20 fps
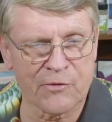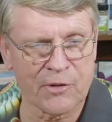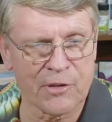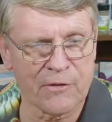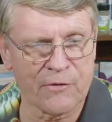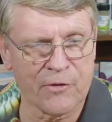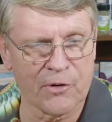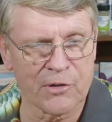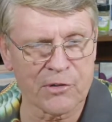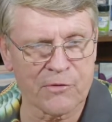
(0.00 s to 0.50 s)
for
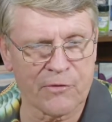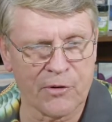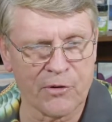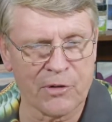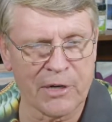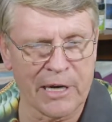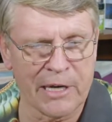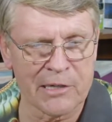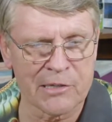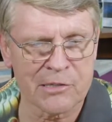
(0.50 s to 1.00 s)
the first
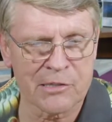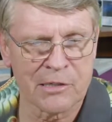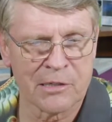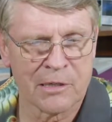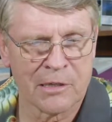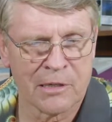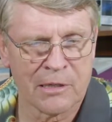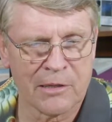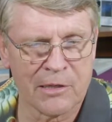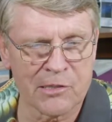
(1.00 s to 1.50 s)
few days.
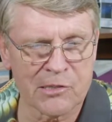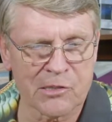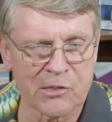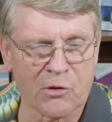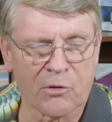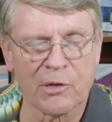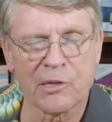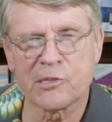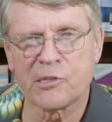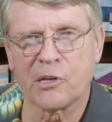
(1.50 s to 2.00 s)
This is
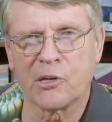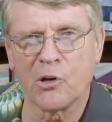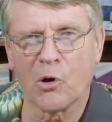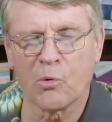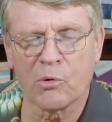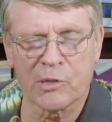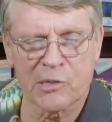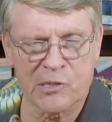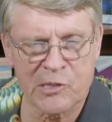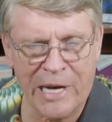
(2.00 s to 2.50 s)
known as the
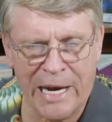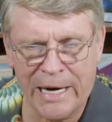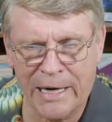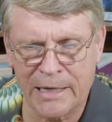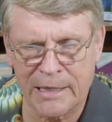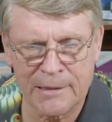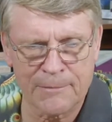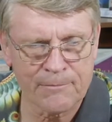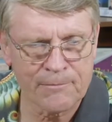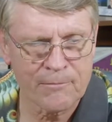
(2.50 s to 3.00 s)
yolk
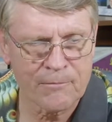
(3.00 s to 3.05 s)
sac.